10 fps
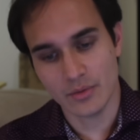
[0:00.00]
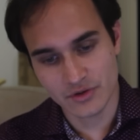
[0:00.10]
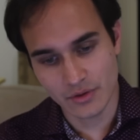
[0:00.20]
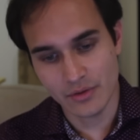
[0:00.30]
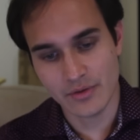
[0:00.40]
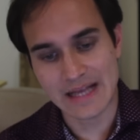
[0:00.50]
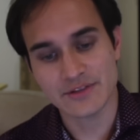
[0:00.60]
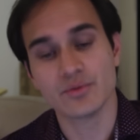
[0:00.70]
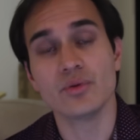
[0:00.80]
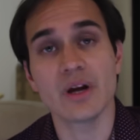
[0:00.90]
so
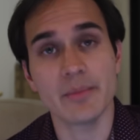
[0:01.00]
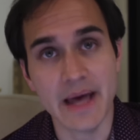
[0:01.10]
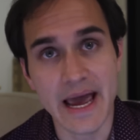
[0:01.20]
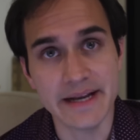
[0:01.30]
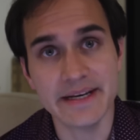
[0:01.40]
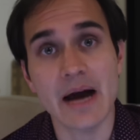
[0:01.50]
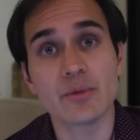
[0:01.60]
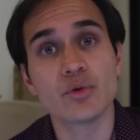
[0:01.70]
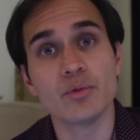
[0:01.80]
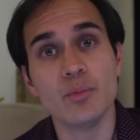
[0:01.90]
that's rule number 8.
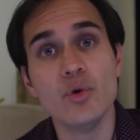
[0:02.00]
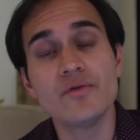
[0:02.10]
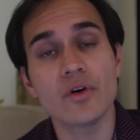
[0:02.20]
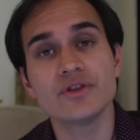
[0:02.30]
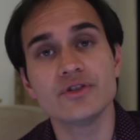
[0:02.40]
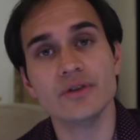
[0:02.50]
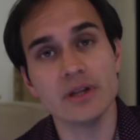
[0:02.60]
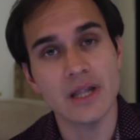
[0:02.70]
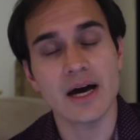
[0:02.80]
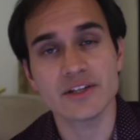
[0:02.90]
Now we'll move on to the
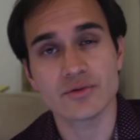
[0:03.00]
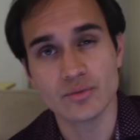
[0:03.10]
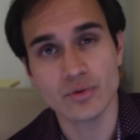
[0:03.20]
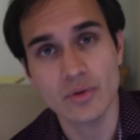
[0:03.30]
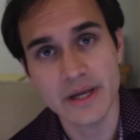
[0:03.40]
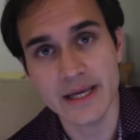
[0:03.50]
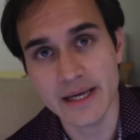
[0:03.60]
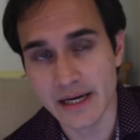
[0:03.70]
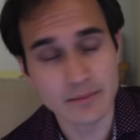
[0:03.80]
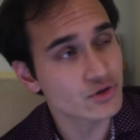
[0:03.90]
last rule
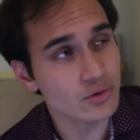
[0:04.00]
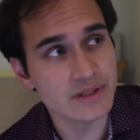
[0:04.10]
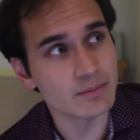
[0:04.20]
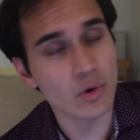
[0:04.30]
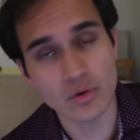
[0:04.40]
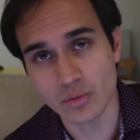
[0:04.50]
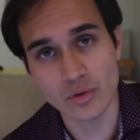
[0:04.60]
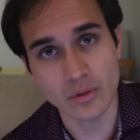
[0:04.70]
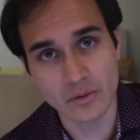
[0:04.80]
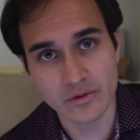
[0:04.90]
here, and I'm sure there's more
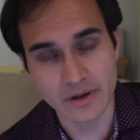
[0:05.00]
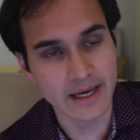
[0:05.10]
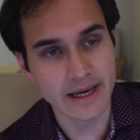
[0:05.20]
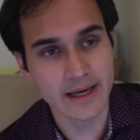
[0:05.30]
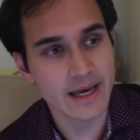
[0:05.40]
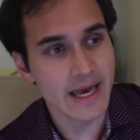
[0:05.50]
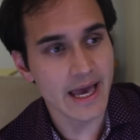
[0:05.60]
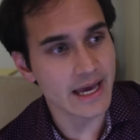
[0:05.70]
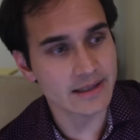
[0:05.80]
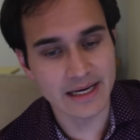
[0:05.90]
rules, okay?
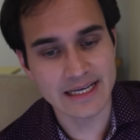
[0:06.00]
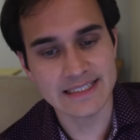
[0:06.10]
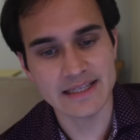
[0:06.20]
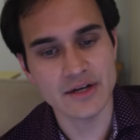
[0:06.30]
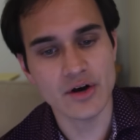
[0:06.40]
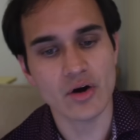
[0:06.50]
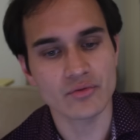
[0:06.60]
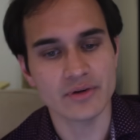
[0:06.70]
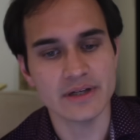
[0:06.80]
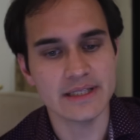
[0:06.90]
And like I said, they're
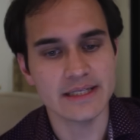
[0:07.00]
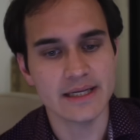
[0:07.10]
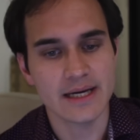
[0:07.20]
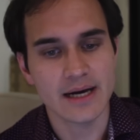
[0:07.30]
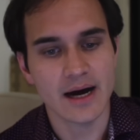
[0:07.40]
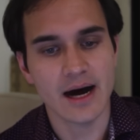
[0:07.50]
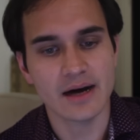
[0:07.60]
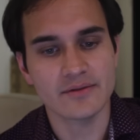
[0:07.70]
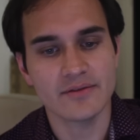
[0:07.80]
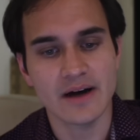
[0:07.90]
not really
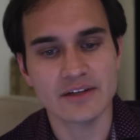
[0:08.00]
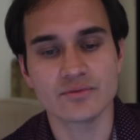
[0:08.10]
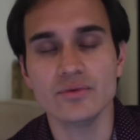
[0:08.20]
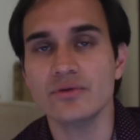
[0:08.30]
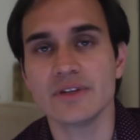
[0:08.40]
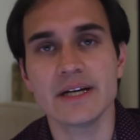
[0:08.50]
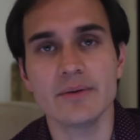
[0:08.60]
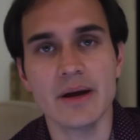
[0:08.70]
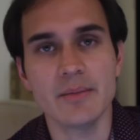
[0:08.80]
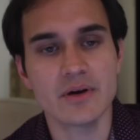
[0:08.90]
hard and fast rules
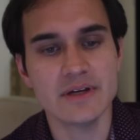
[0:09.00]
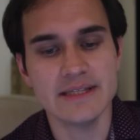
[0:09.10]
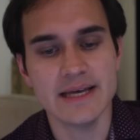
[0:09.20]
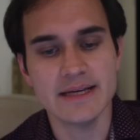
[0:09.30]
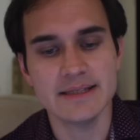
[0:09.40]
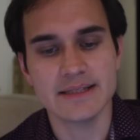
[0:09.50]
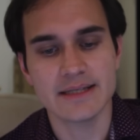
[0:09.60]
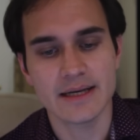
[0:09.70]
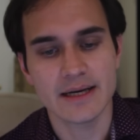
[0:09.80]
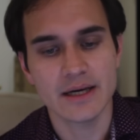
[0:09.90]
anyway, because
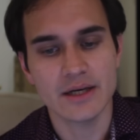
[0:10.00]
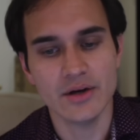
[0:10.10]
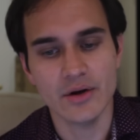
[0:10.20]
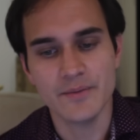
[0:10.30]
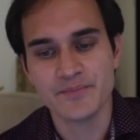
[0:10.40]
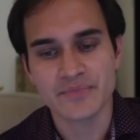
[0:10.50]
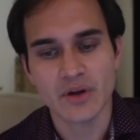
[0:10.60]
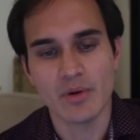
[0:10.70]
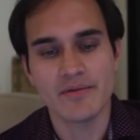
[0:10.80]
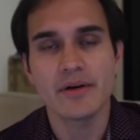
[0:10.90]
there's,
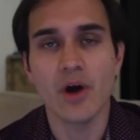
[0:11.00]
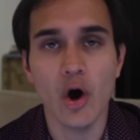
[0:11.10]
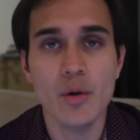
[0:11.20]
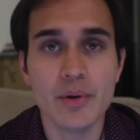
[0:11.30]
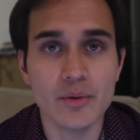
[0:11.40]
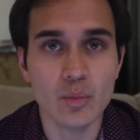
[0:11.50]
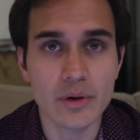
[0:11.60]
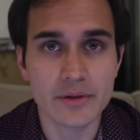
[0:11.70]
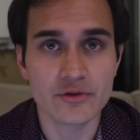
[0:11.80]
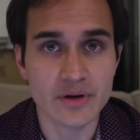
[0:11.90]
we're very open
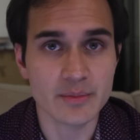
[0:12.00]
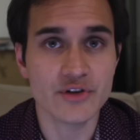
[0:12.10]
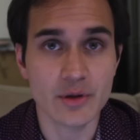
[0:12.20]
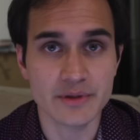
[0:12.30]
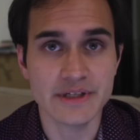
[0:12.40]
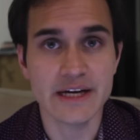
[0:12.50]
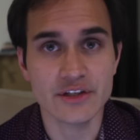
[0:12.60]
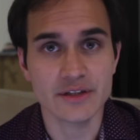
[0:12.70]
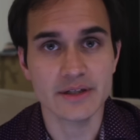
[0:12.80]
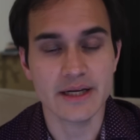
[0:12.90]
with dream
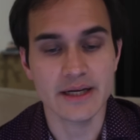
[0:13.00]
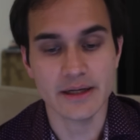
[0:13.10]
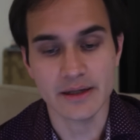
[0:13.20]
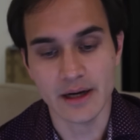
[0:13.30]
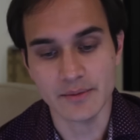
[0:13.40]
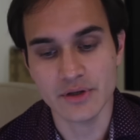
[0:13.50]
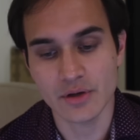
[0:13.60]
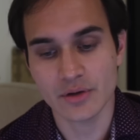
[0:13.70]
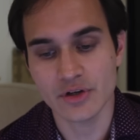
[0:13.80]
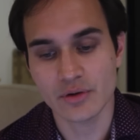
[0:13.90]
interpretation here.
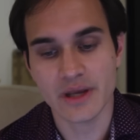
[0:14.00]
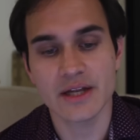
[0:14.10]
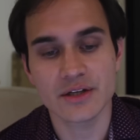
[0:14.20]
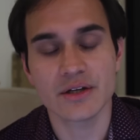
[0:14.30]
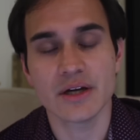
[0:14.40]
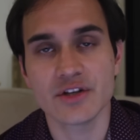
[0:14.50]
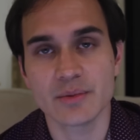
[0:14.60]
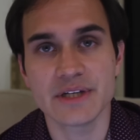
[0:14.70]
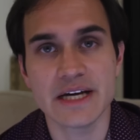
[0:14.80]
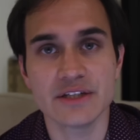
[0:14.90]
Jungian
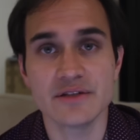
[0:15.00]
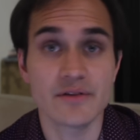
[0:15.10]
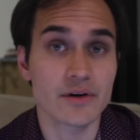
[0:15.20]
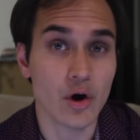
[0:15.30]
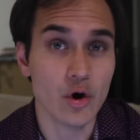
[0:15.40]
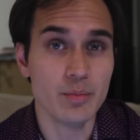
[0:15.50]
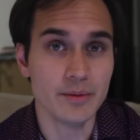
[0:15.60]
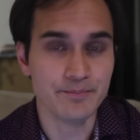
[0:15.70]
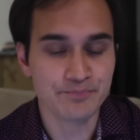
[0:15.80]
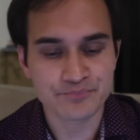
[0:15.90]
interpretation is very
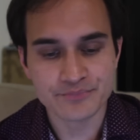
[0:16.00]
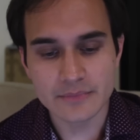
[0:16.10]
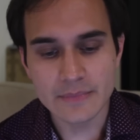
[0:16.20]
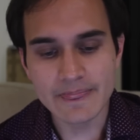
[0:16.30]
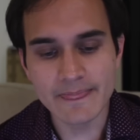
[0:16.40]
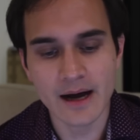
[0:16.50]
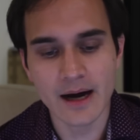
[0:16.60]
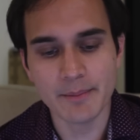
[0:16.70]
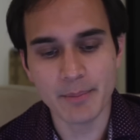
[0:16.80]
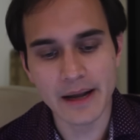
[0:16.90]
open,
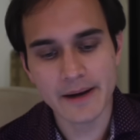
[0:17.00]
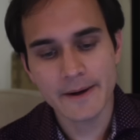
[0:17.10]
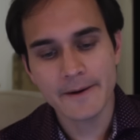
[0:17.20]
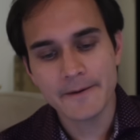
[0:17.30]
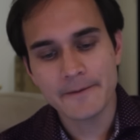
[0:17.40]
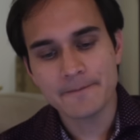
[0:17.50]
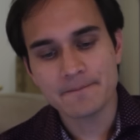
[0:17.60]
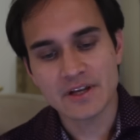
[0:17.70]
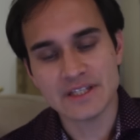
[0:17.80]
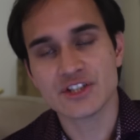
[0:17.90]
but
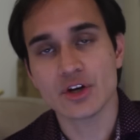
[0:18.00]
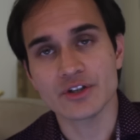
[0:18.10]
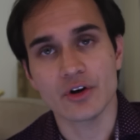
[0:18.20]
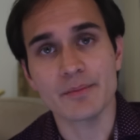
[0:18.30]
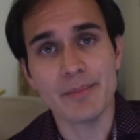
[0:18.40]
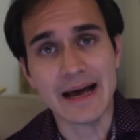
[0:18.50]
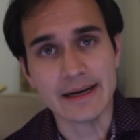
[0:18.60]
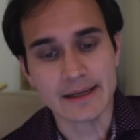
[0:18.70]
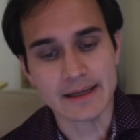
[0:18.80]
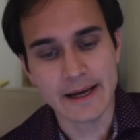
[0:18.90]
because it's not
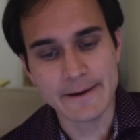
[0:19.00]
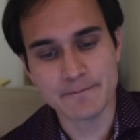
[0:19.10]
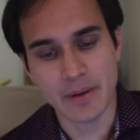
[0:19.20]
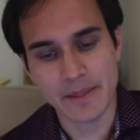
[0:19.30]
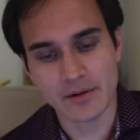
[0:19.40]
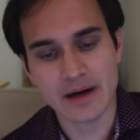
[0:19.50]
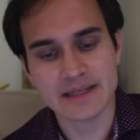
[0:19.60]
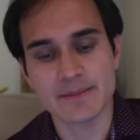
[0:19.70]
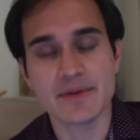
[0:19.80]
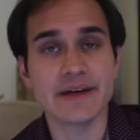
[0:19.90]
dogmatic. Okay, but there are
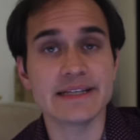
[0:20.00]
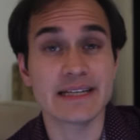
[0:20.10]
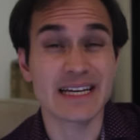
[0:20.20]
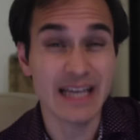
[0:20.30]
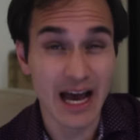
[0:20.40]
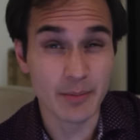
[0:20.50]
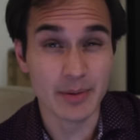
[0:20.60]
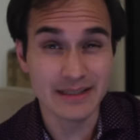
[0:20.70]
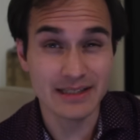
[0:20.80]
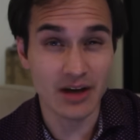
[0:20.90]
some things that can help
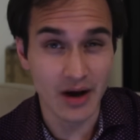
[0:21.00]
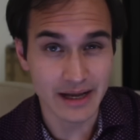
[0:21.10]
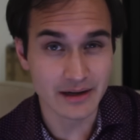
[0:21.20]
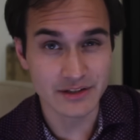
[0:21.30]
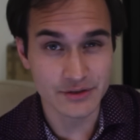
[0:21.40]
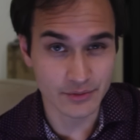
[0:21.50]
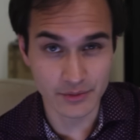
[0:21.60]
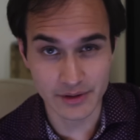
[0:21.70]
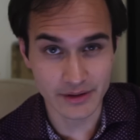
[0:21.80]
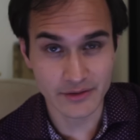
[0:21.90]
us, guide us
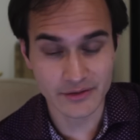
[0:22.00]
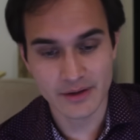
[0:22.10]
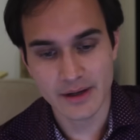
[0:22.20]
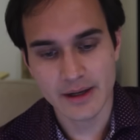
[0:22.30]
through this,